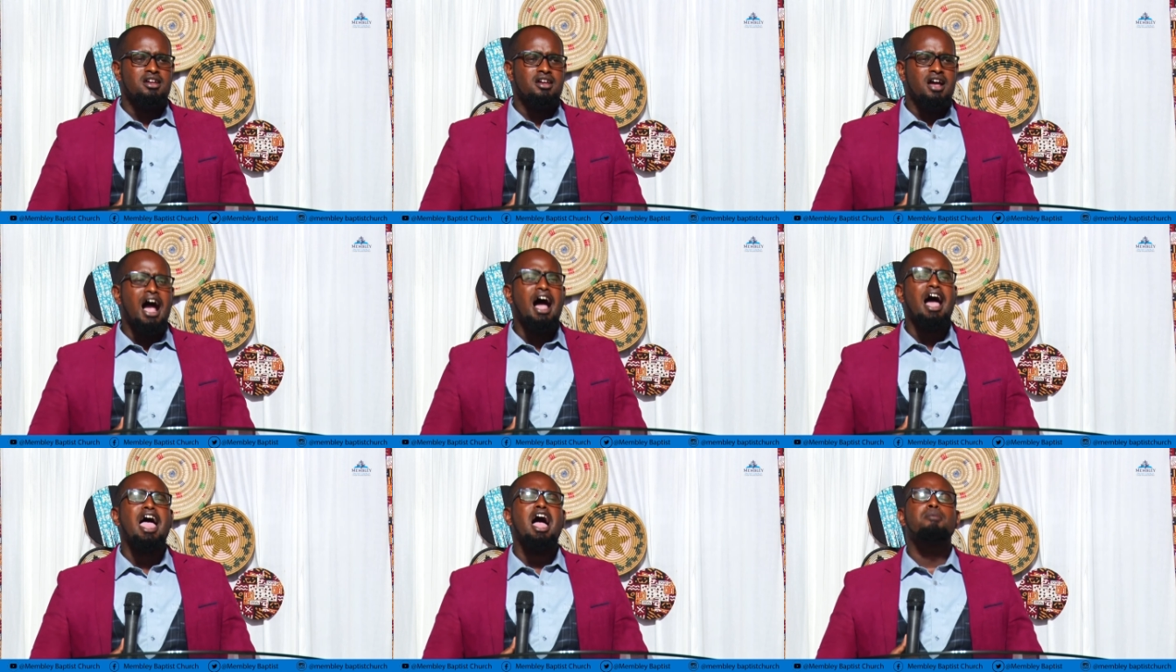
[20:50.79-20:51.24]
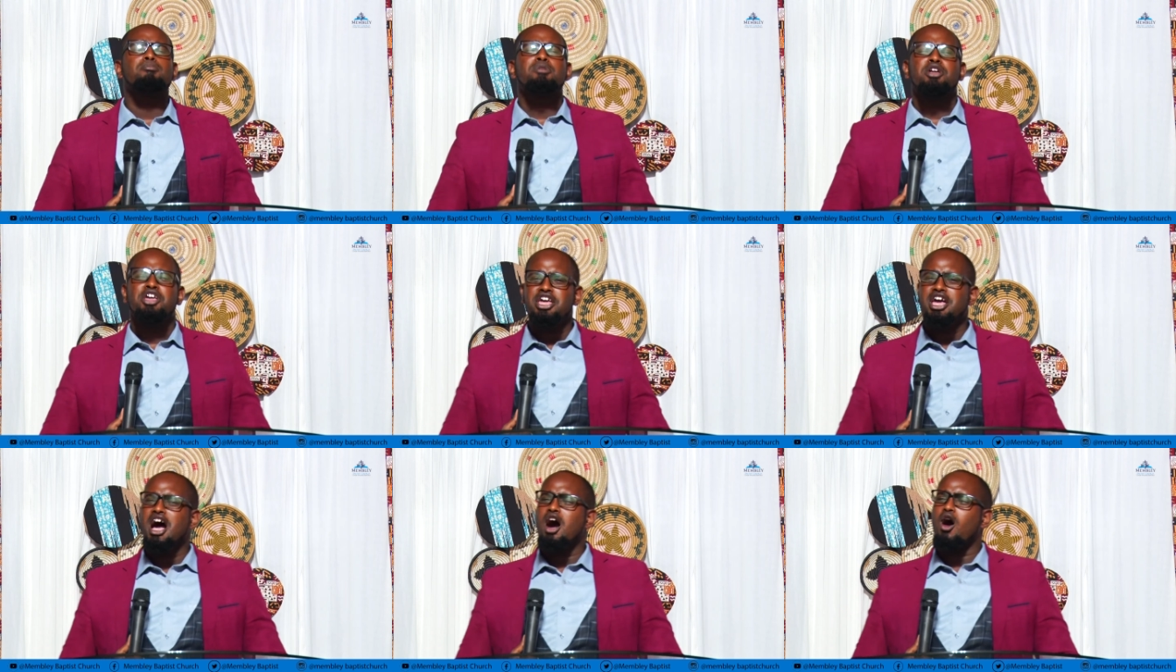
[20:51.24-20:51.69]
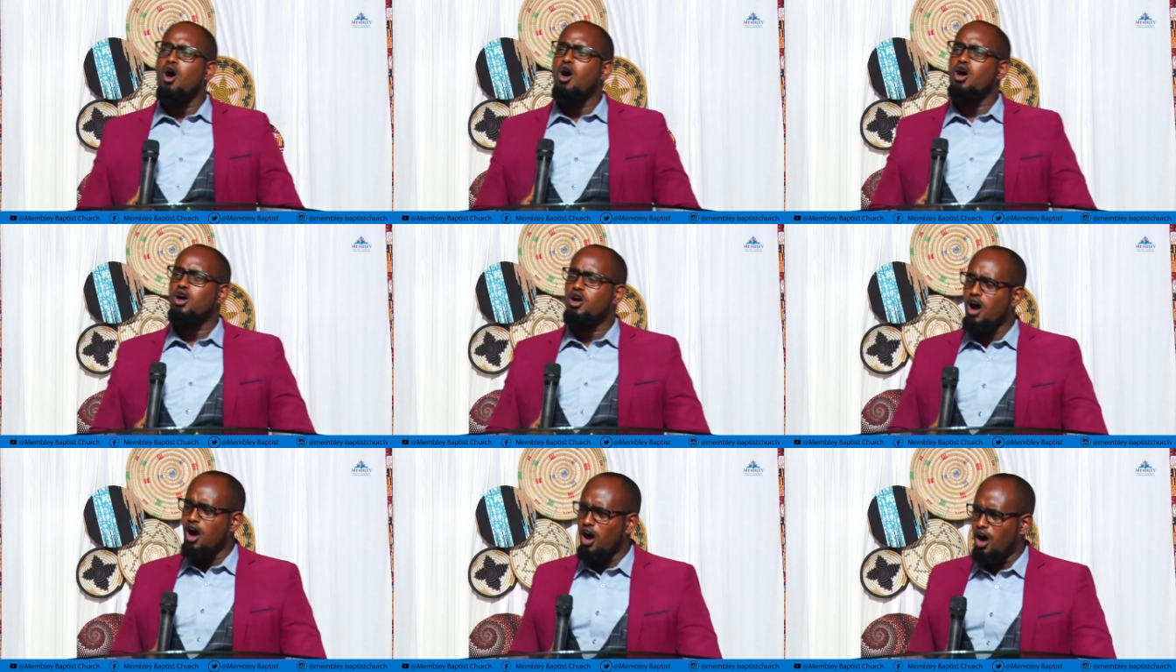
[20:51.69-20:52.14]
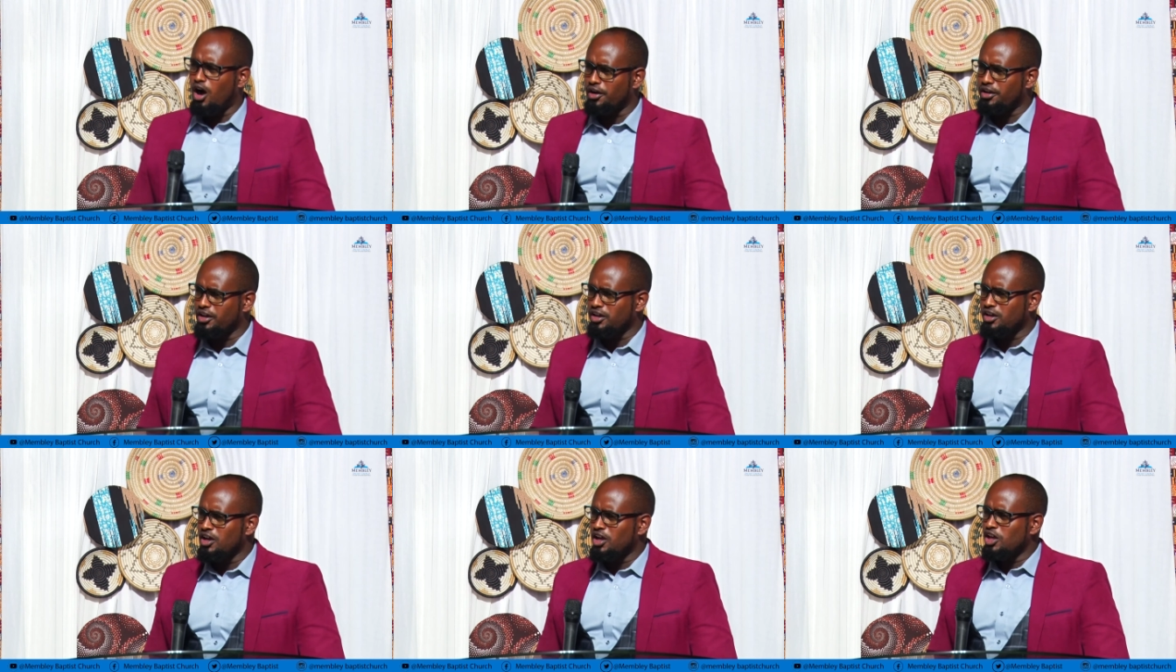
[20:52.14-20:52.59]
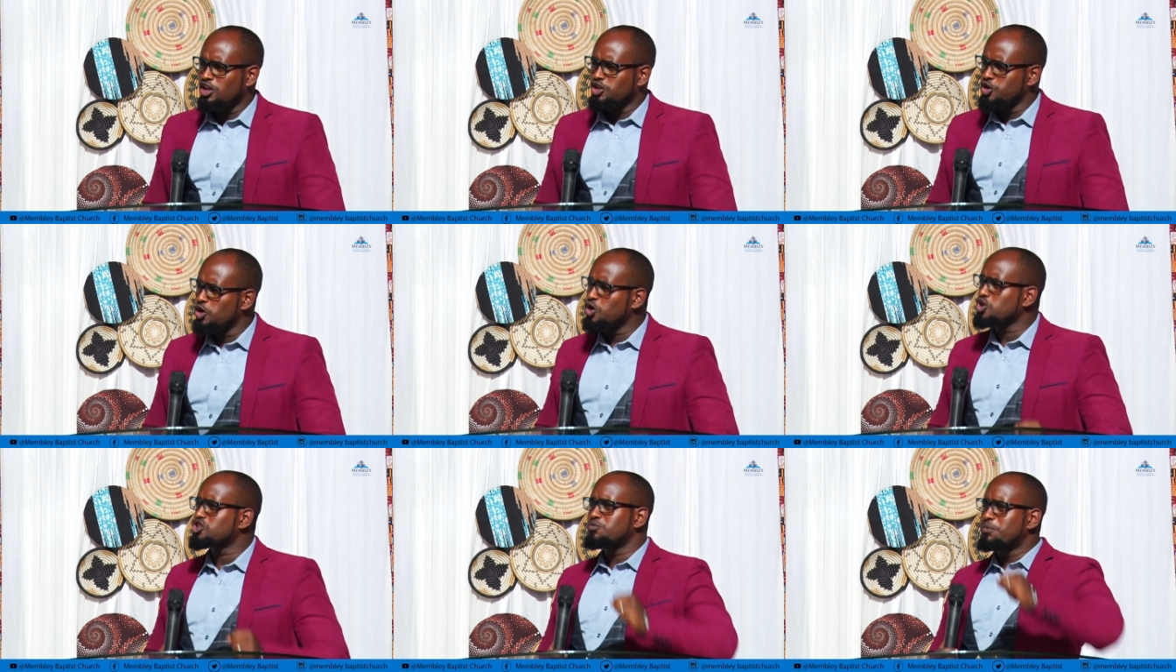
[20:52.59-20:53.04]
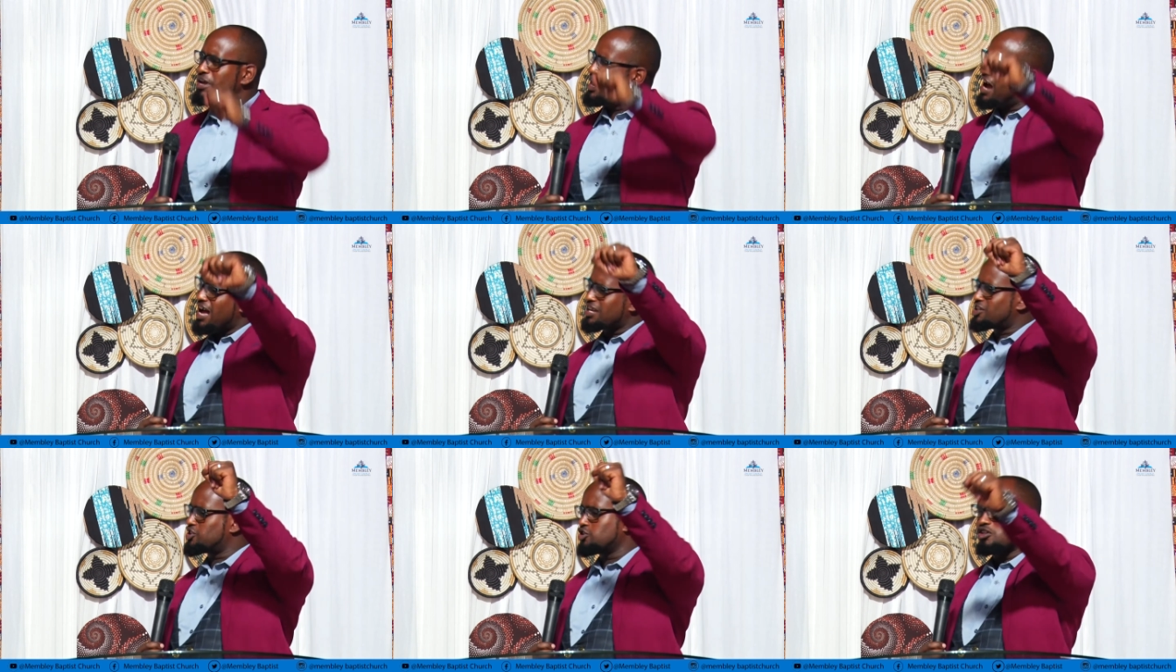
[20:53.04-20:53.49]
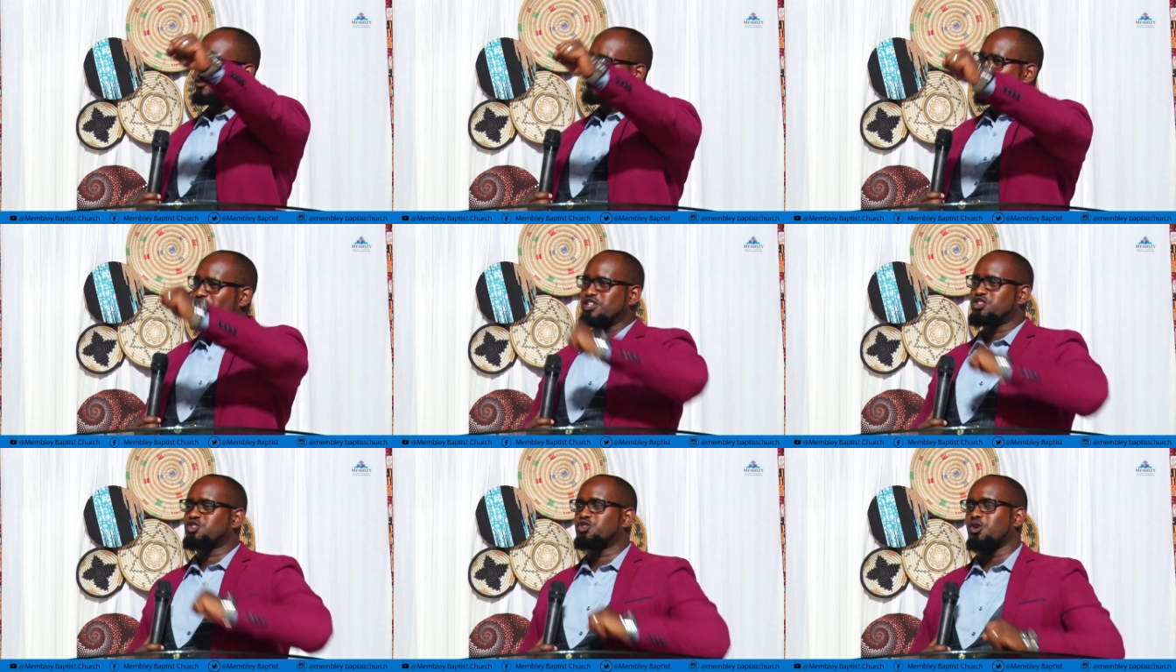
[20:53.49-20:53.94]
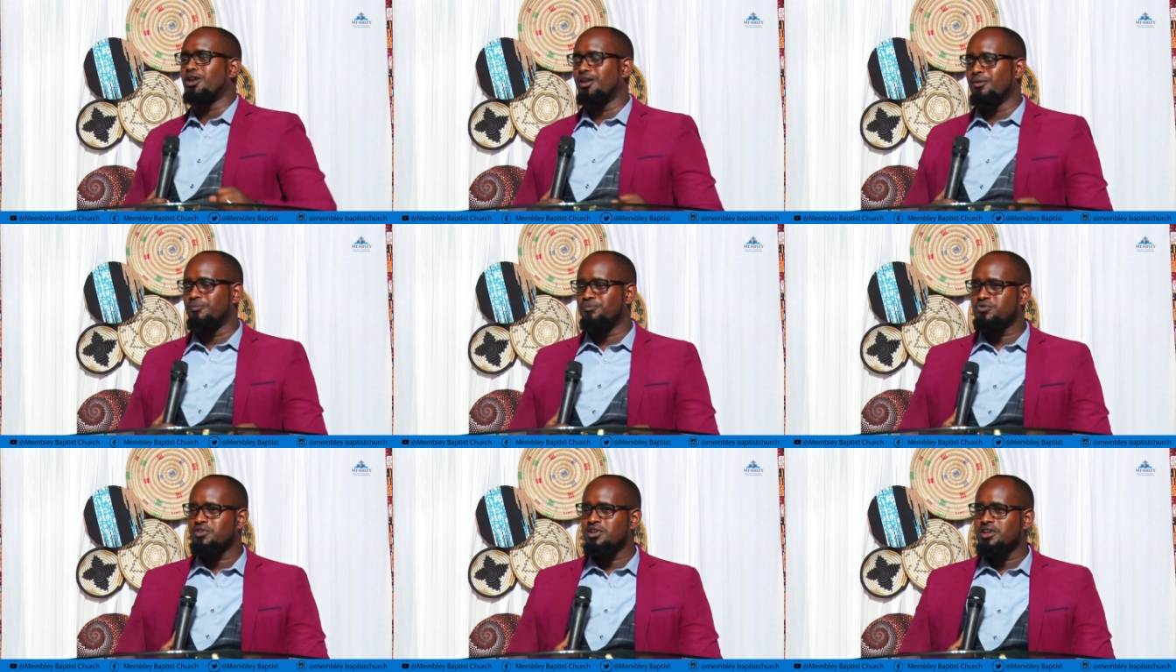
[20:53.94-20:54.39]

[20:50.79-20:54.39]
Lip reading: I am here, O God. Use me as your vessel.